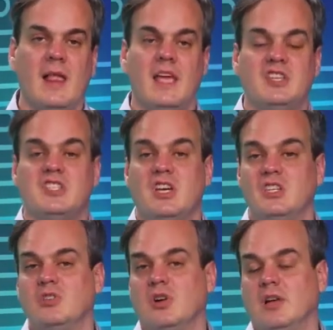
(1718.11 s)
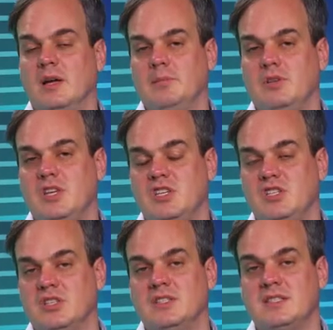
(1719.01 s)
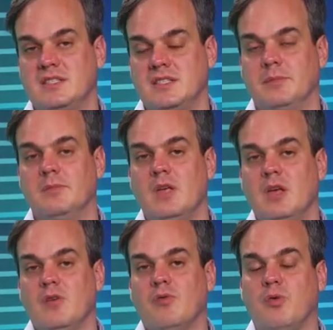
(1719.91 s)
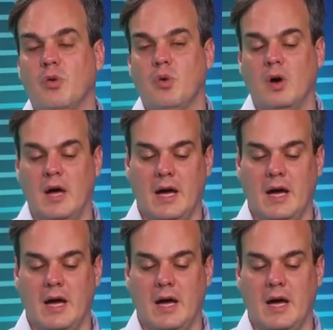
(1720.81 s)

Exchange Online Protection system for